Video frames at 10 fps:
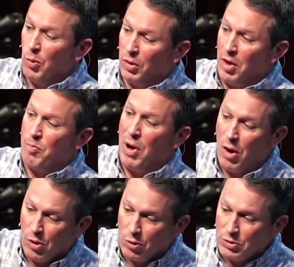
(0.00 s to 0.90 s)
will
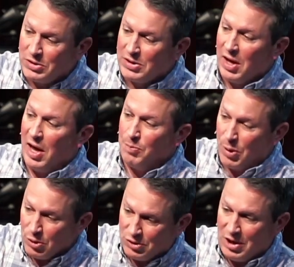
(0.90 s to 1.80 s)
oppose and
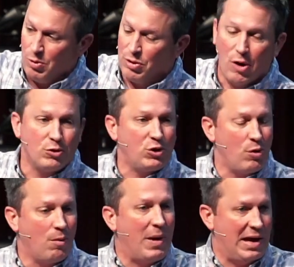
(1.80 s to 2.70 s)
persecute those who
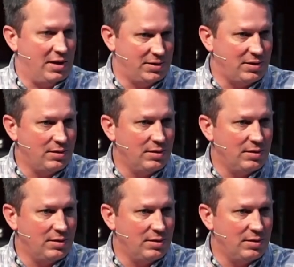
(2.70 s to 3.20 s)
obey it.